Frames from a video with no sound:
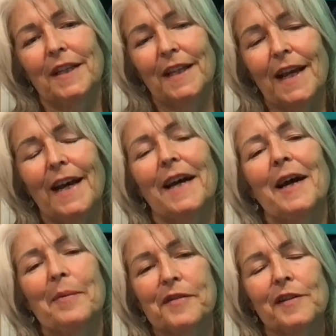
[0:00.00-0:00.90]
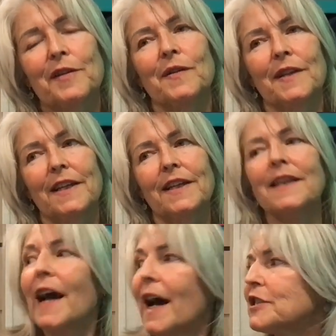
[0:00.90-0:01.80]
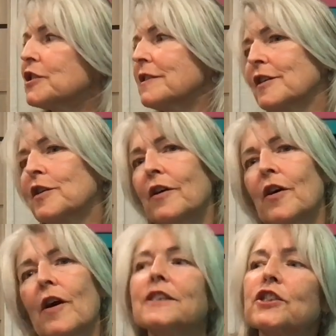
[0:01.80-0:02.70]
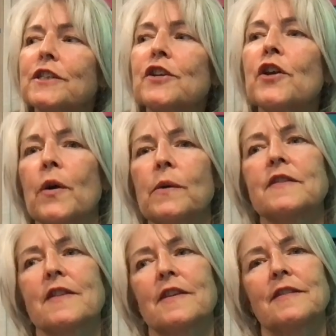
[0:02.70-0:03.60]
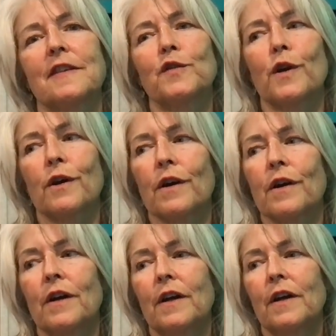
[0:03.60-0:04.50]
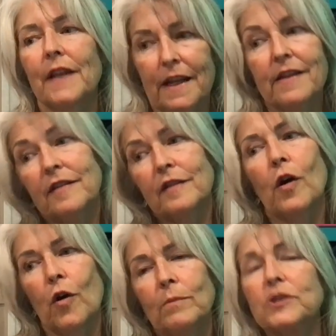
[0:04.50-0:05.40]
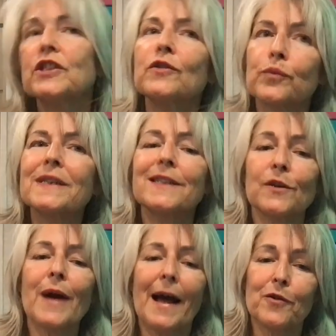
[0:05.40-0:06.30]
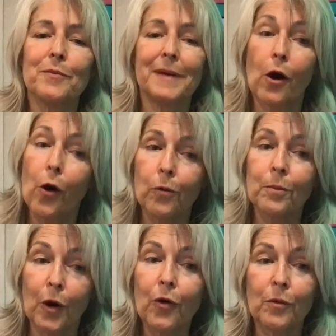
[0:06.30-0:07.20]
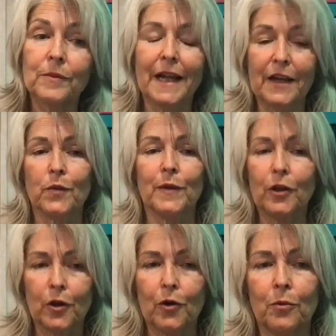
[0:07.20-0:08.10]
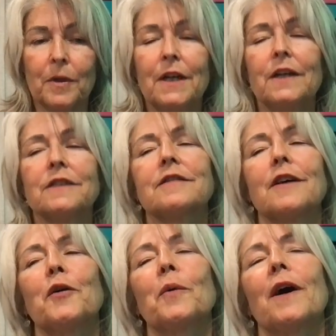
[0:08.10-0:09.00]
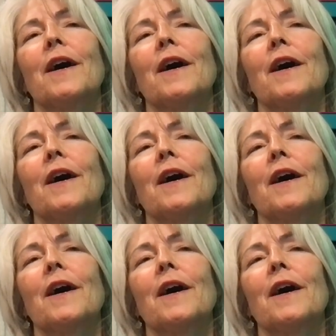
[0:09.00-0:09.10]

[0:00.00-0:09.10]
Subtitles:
Yeah, absolutely. Yeah, she's a good girl. And she knows this is her. Like, this is home. She'd really rather be home, like the real home. So,